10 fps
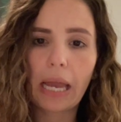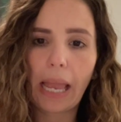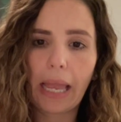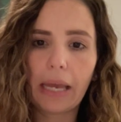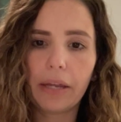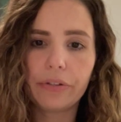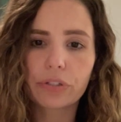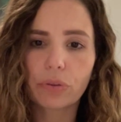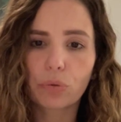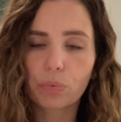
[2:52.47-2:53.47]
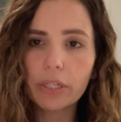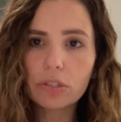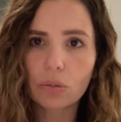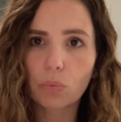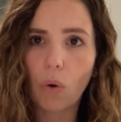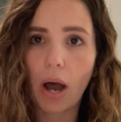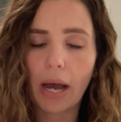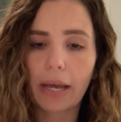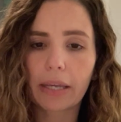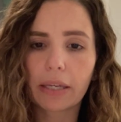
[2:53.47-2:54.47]
And the reason
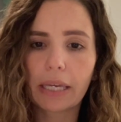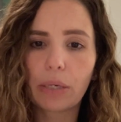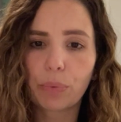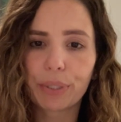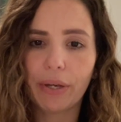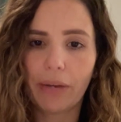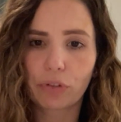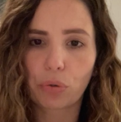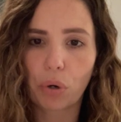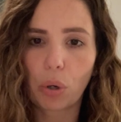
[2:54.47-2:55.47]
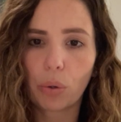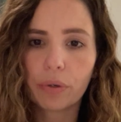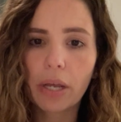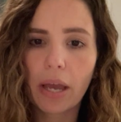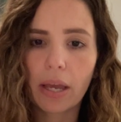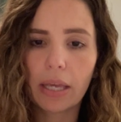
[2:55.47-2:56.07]
why it would have grown